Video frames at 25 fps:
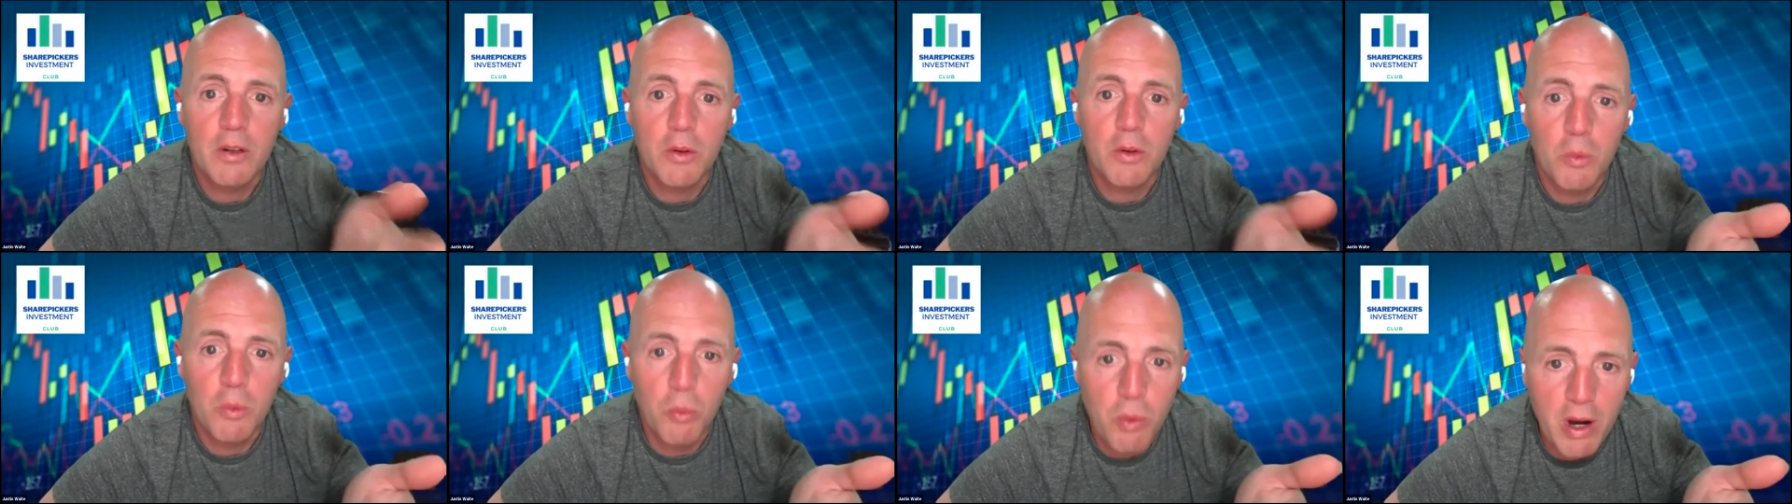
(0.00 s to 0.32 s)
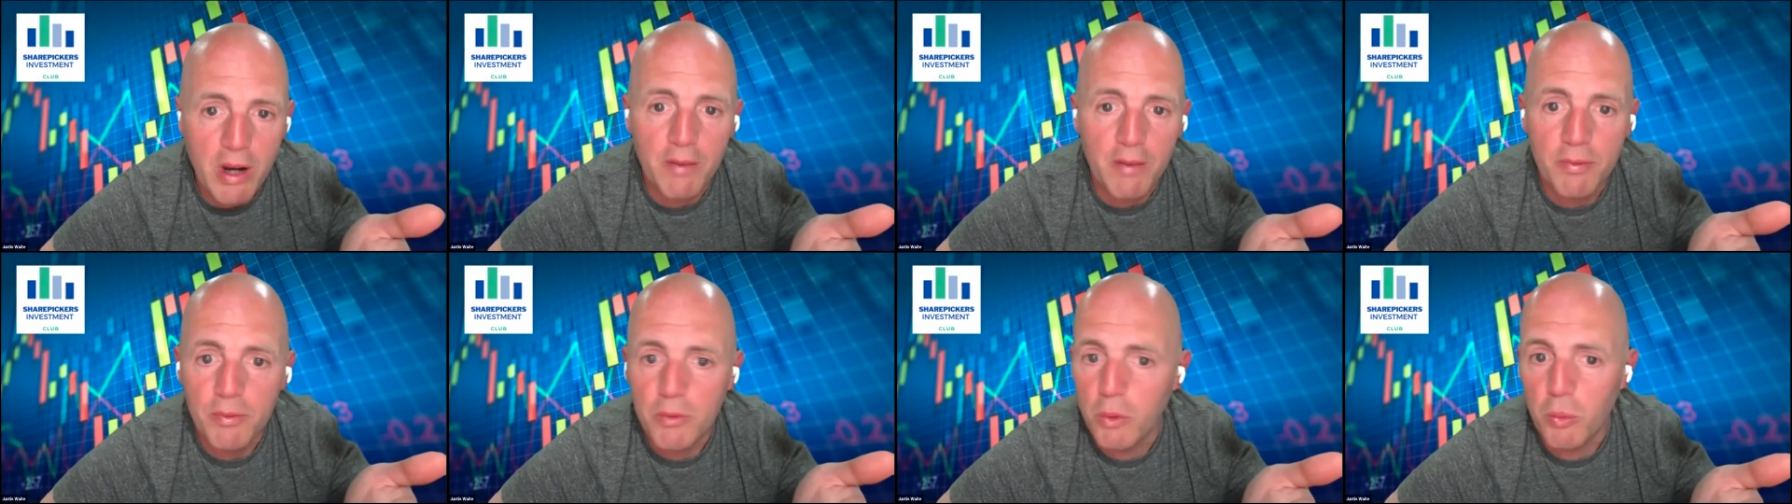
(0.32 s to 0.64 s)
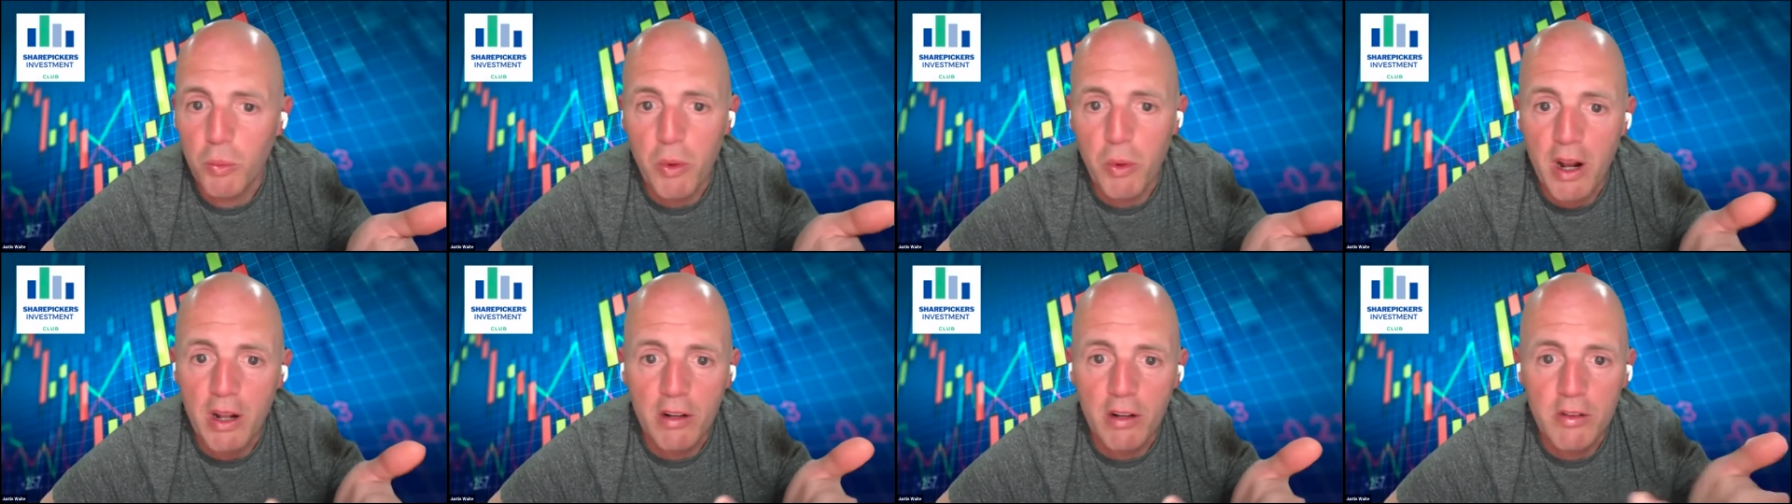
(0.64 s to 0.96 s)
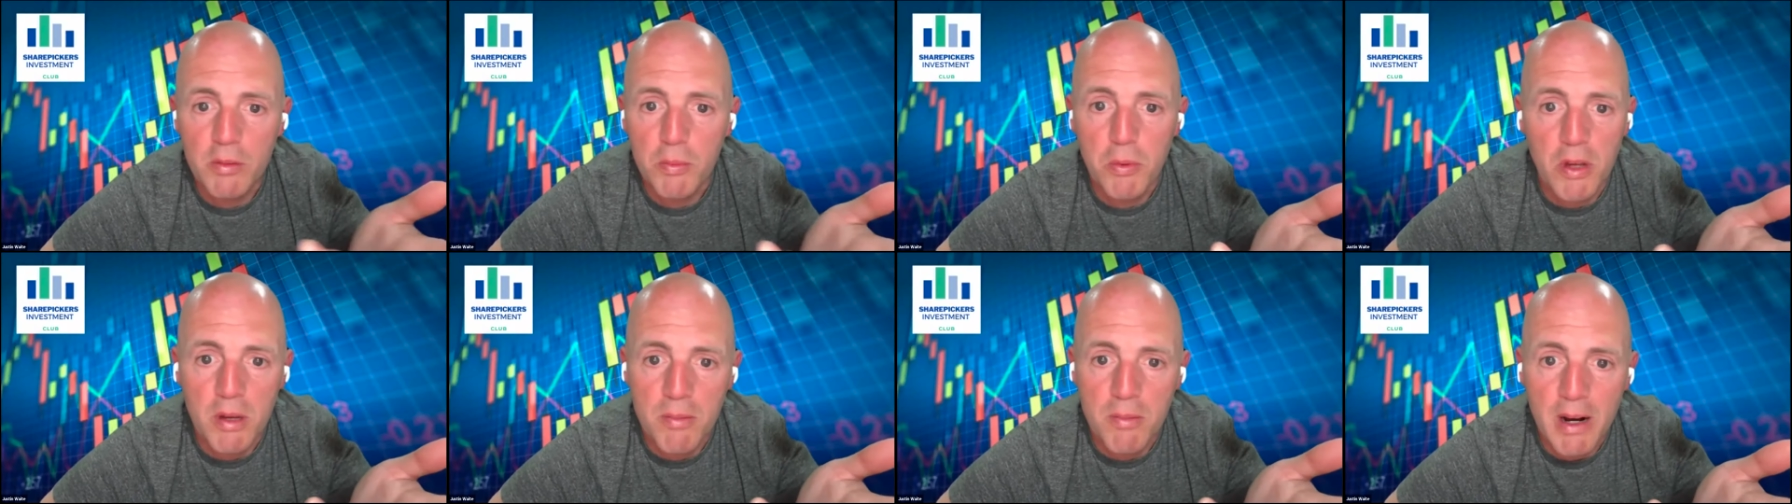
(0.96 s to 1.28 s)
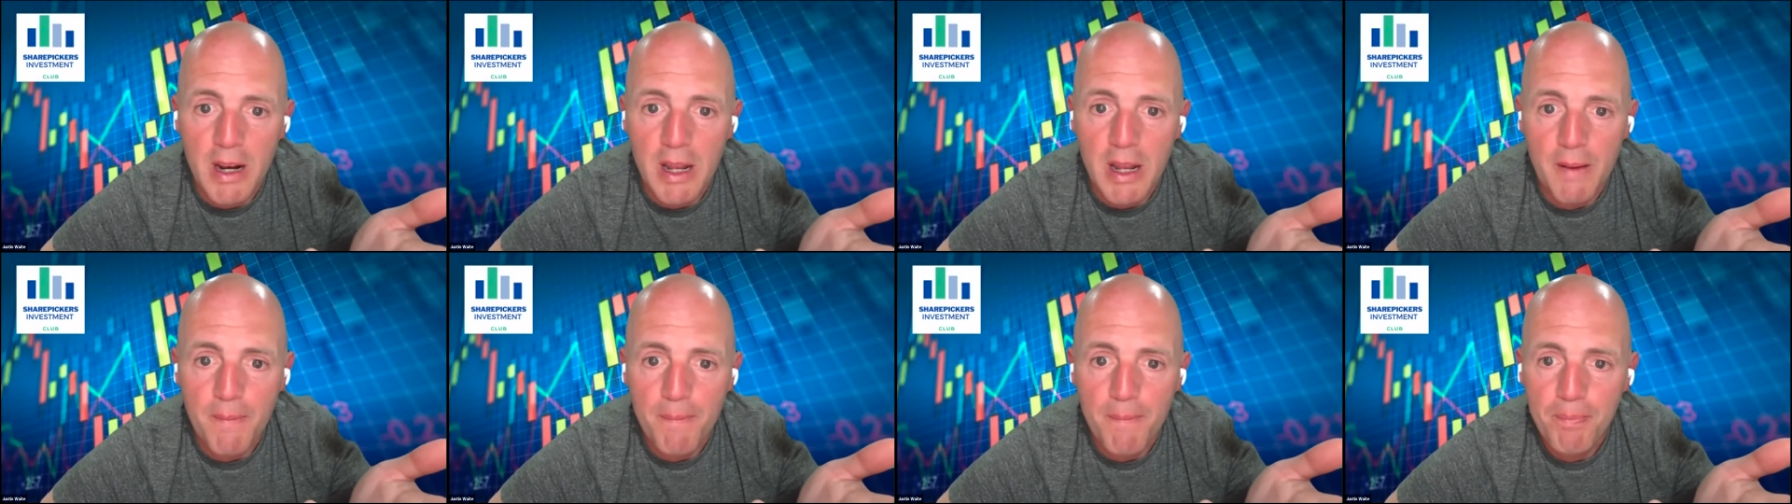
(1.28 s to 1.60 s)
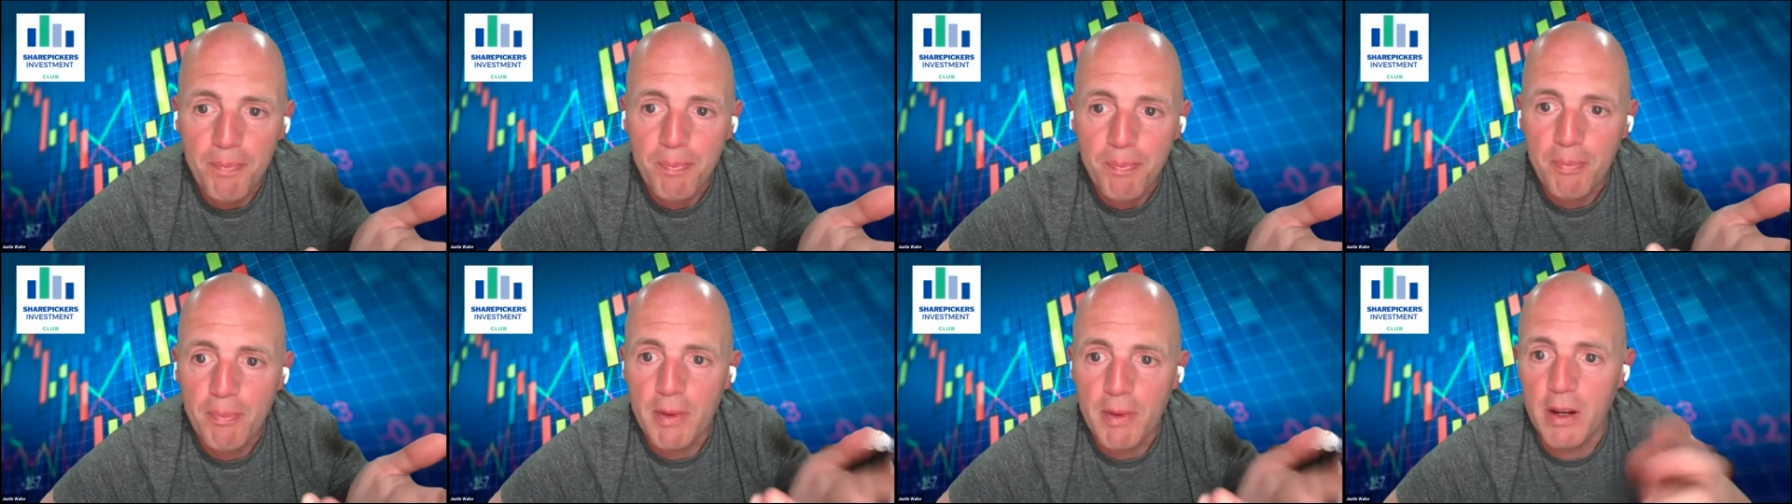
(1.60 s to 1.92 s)
Where where else to put your money?
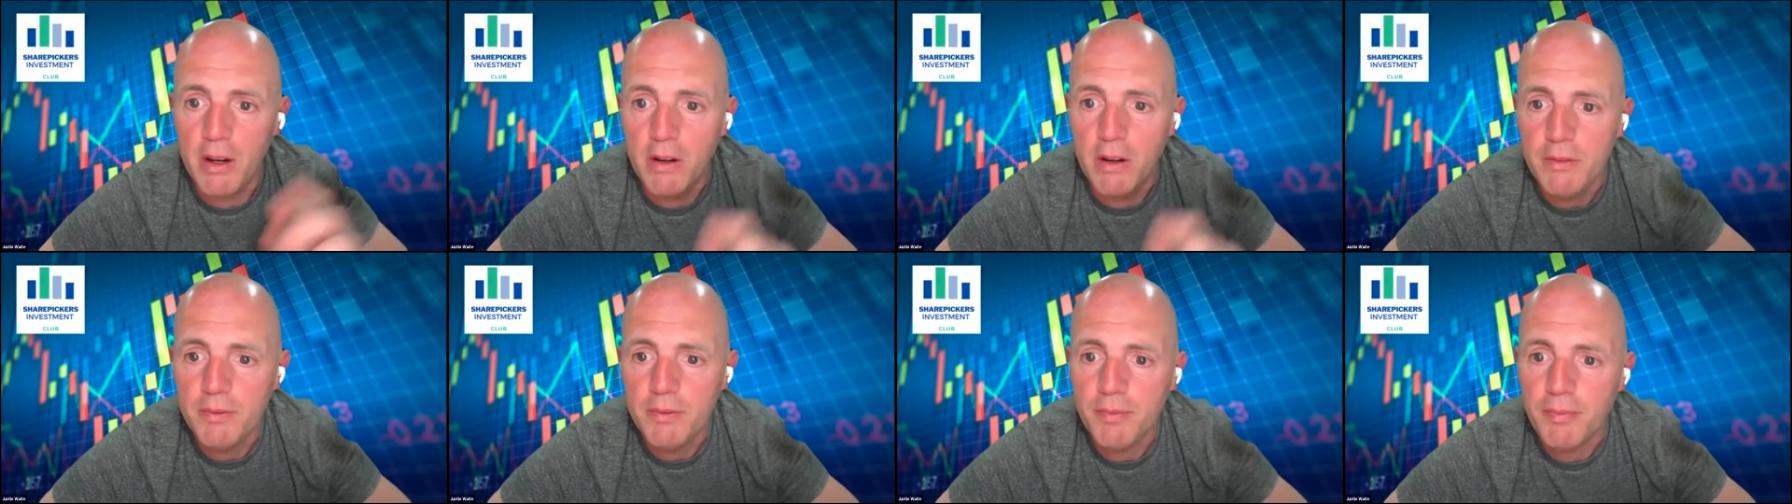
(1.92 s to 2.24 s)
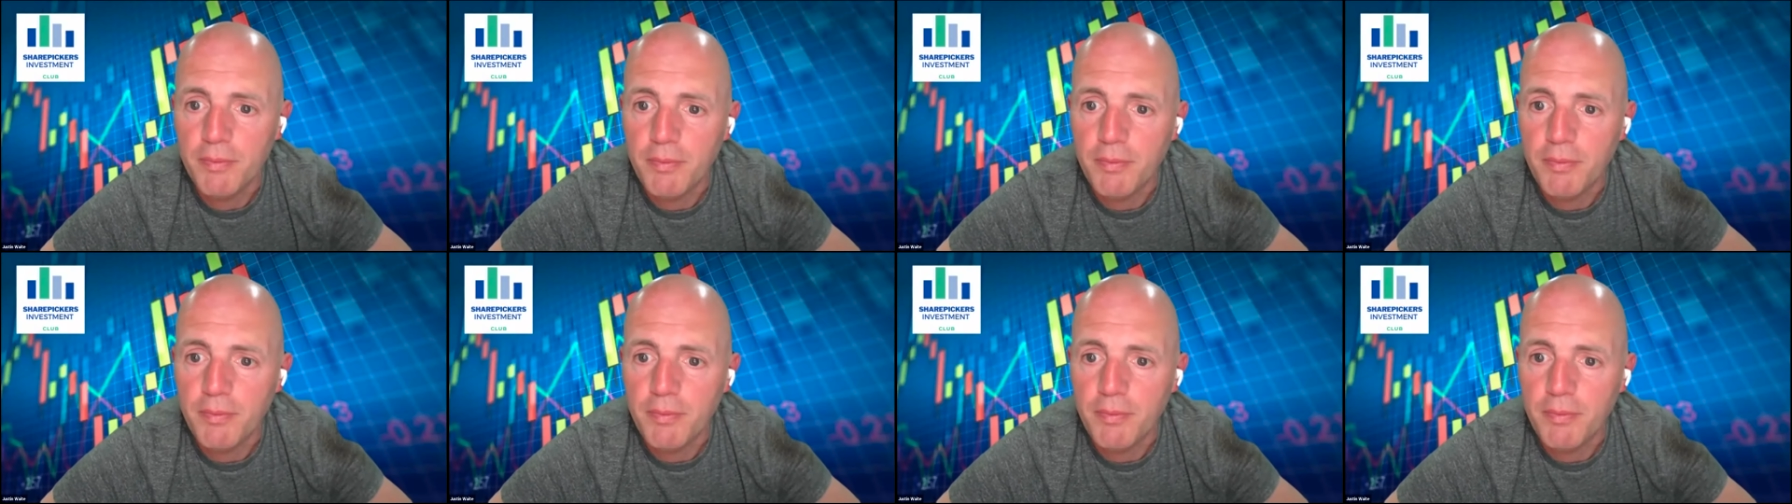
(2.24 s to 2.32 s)
You know,